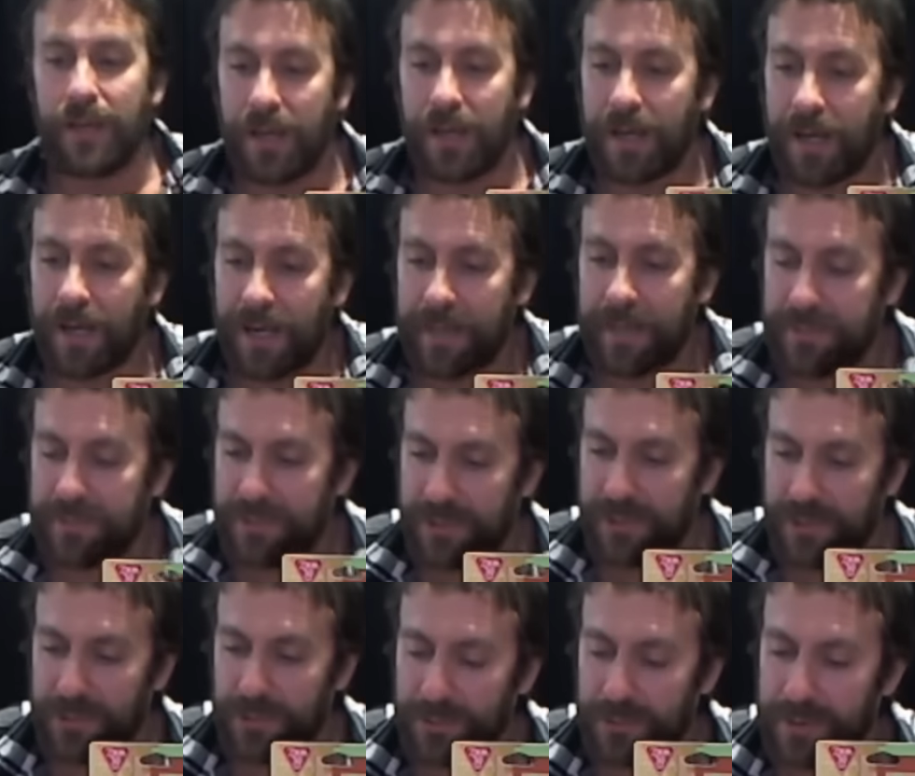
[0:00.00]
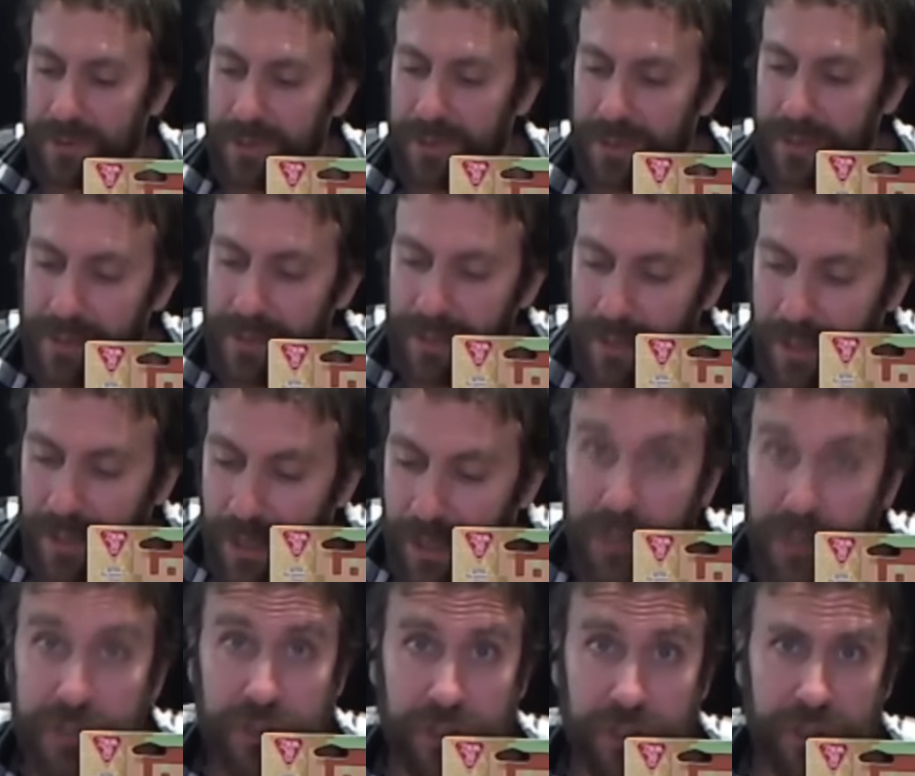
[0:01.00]
I'm due
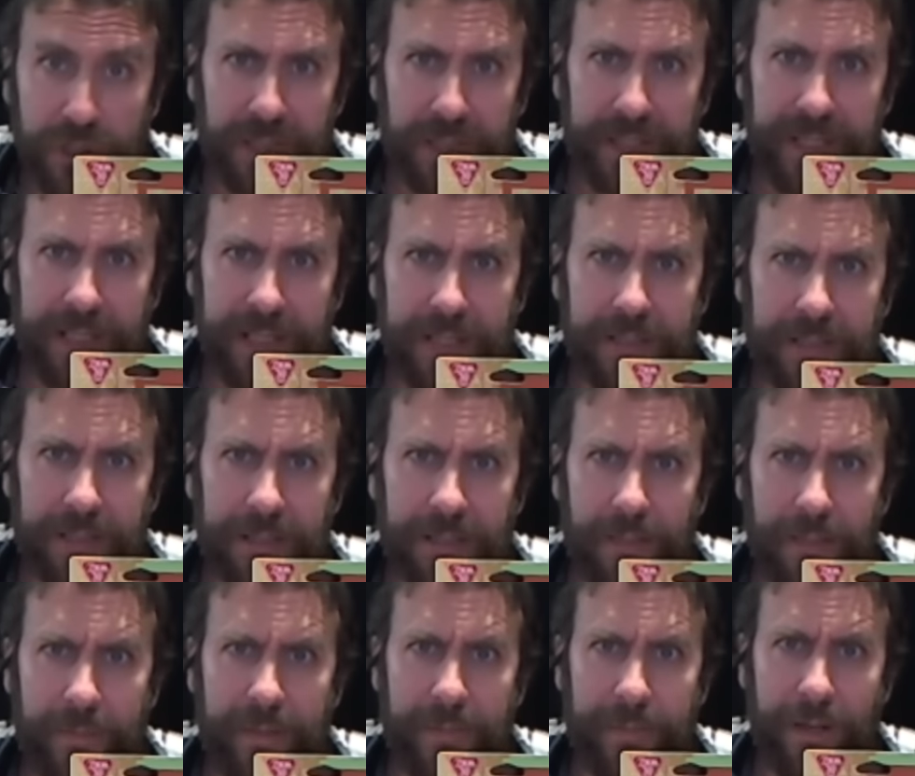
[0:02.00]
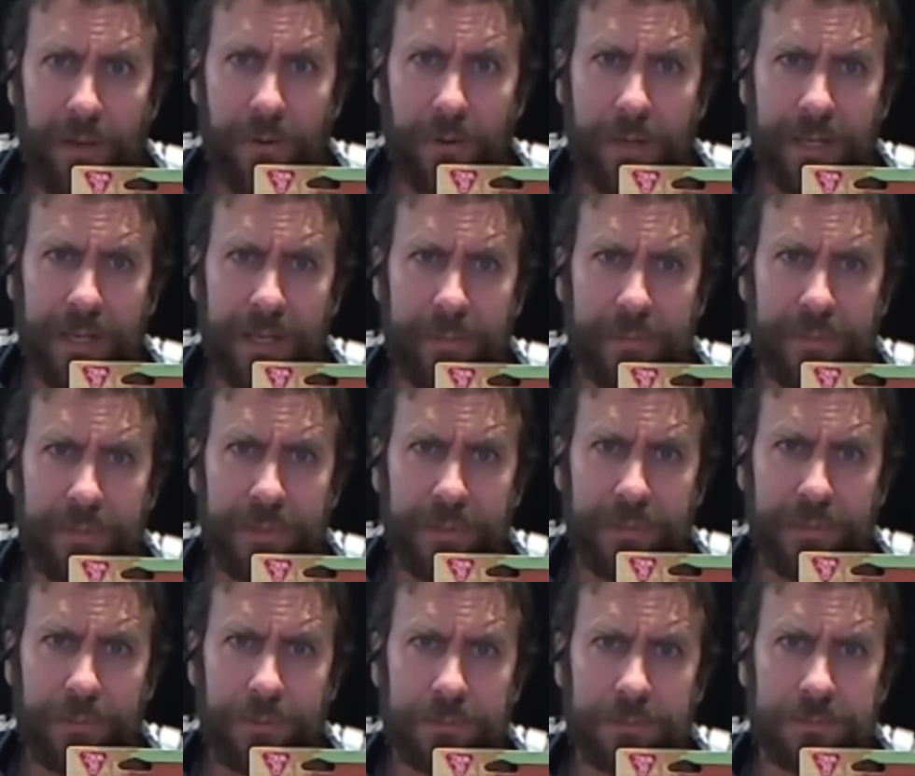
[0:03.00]
Archer Link amiibo, and I'm
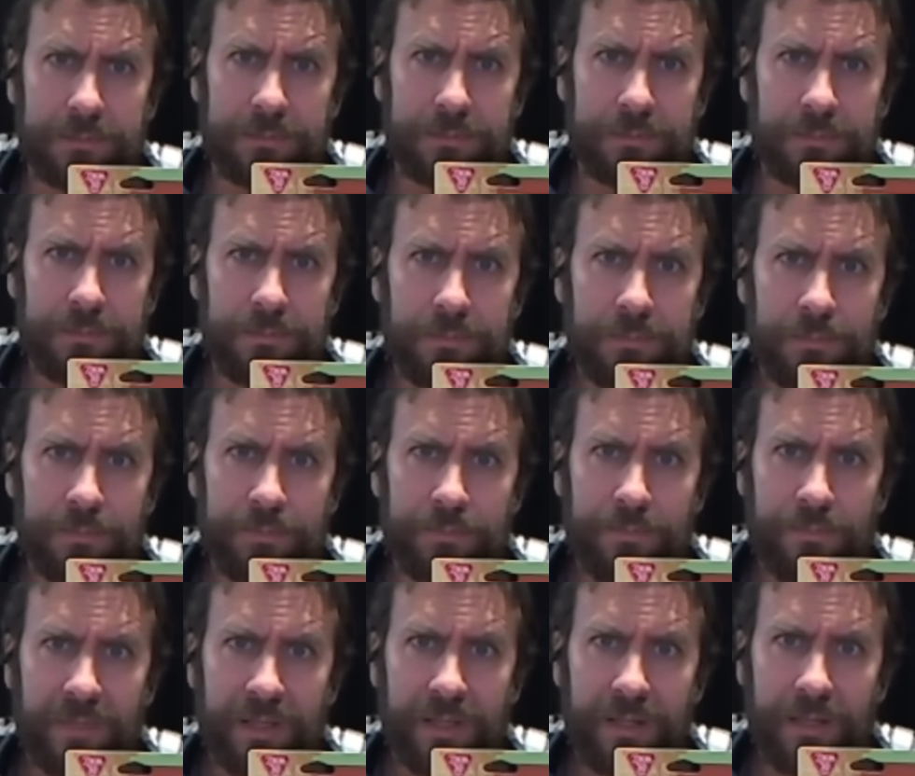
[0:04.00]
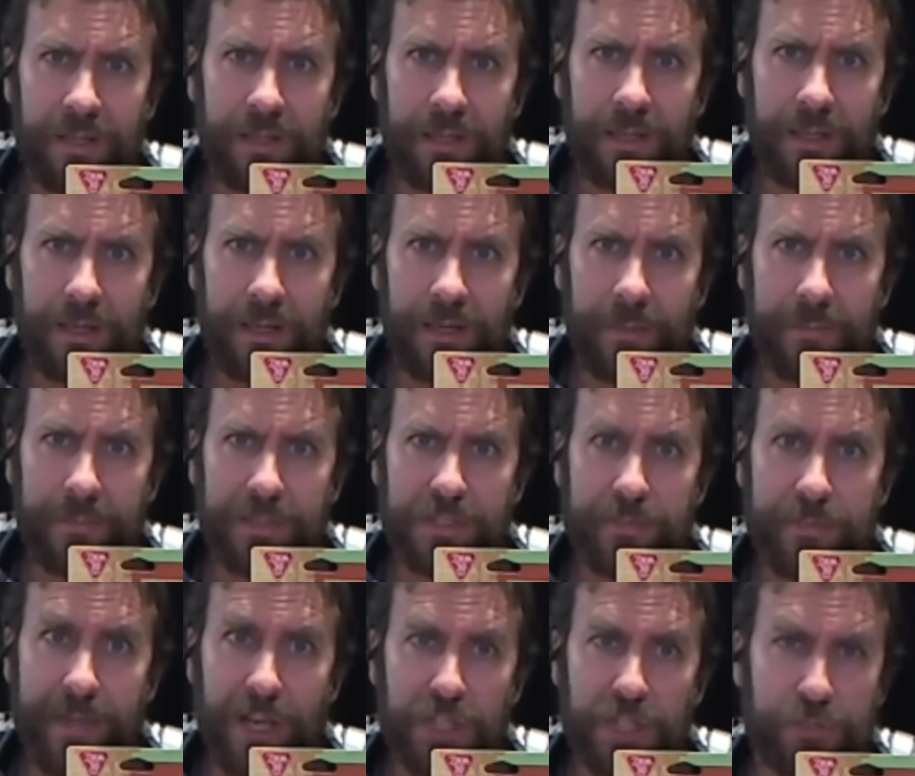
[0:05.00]
due um, the
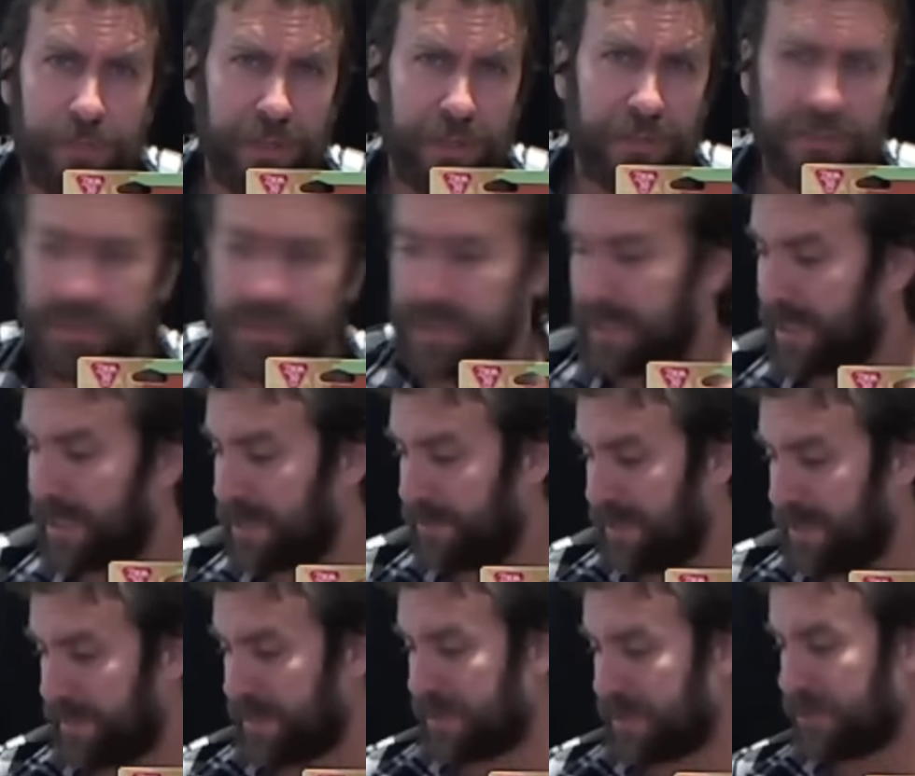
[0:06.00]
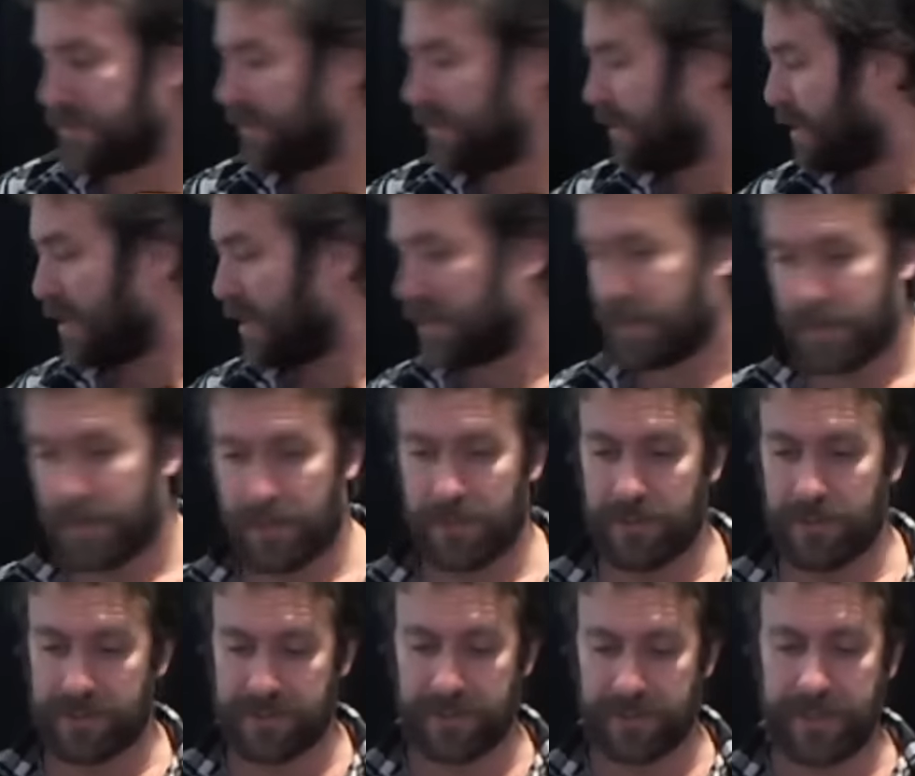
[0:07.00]
Smash Brothers Link amiibo. Oh,
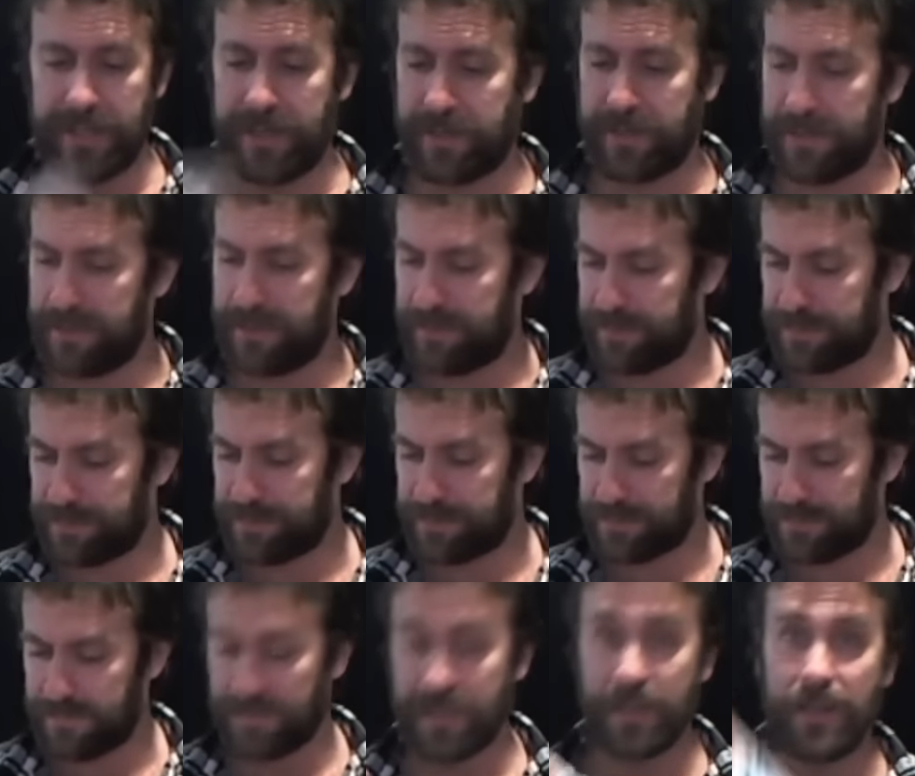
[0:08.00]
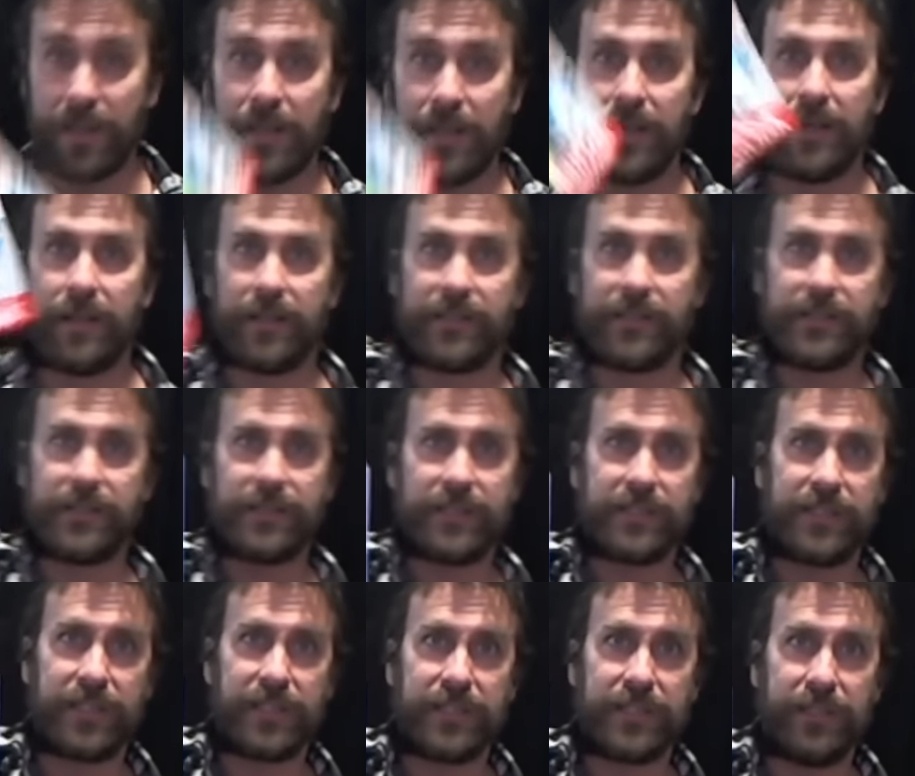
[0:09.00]
so here, this is the
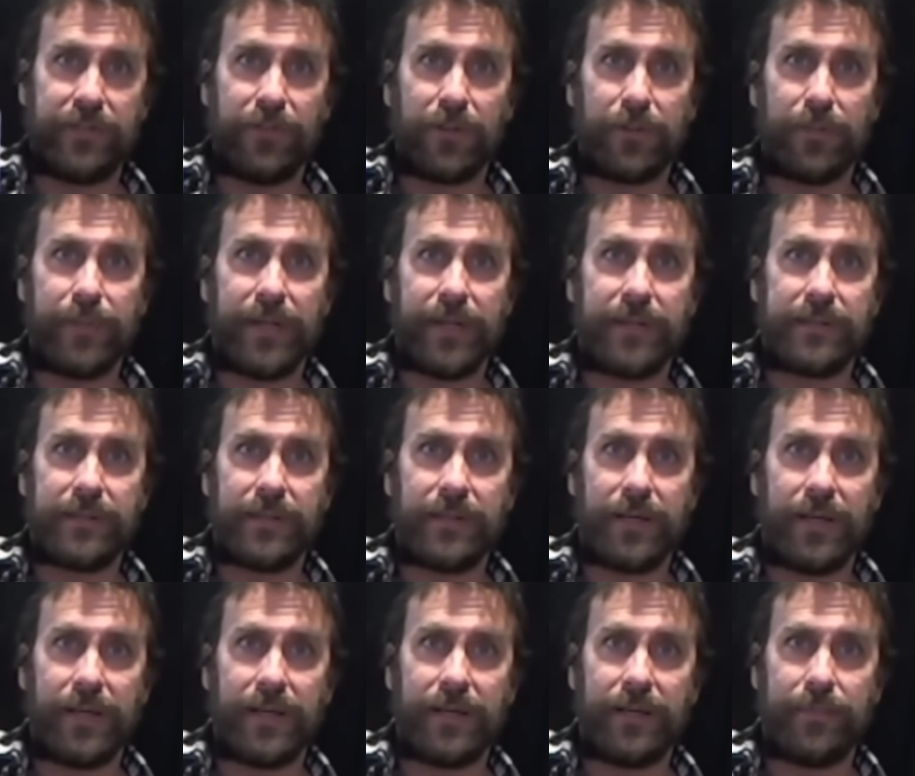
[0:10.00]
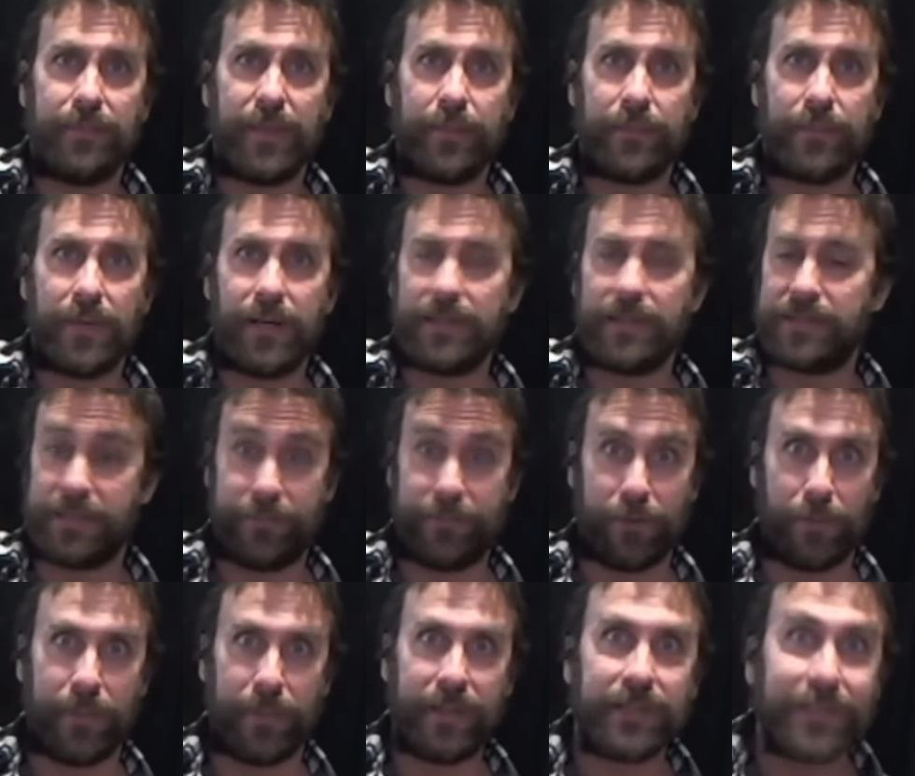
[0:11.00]
sixty-four bit, uh, mem uh, sixty-four
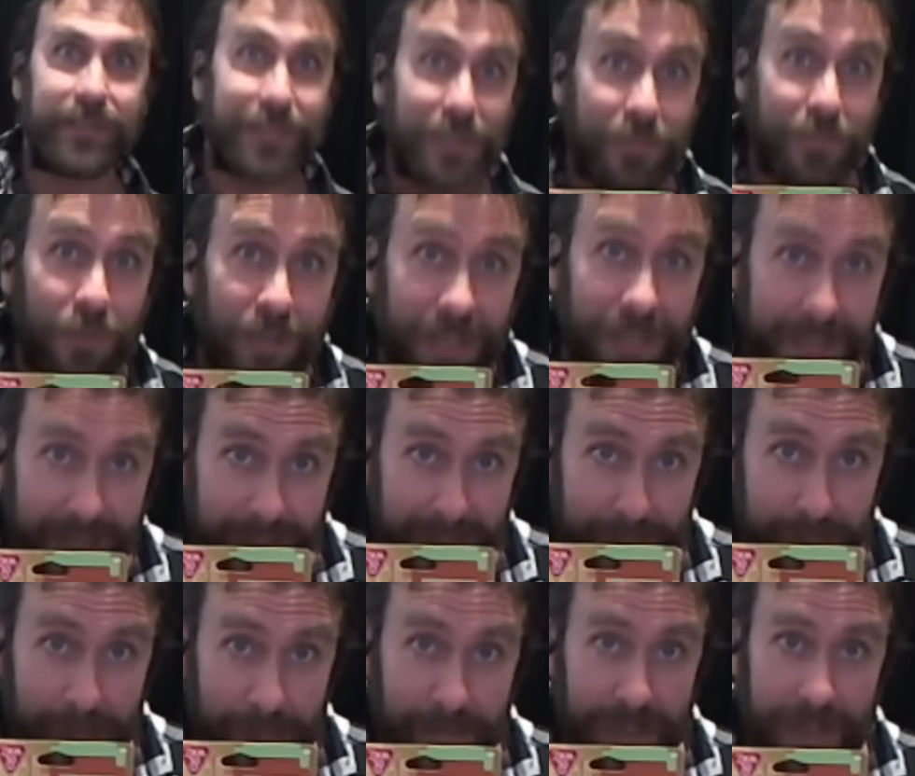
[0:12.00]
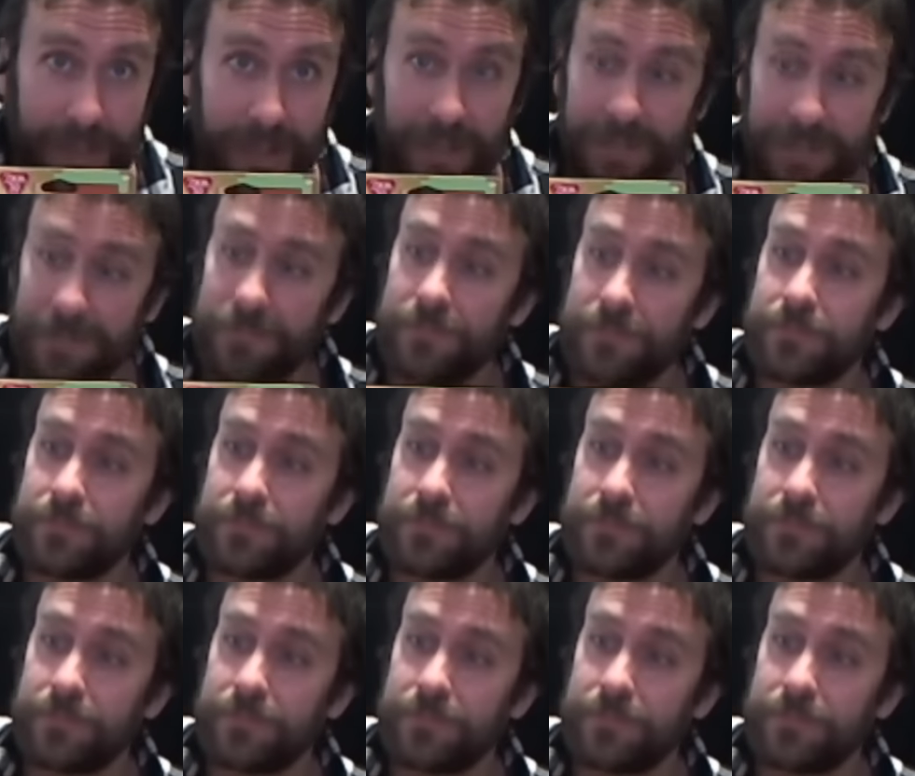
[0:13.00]
bit, sixty-four gig memory card.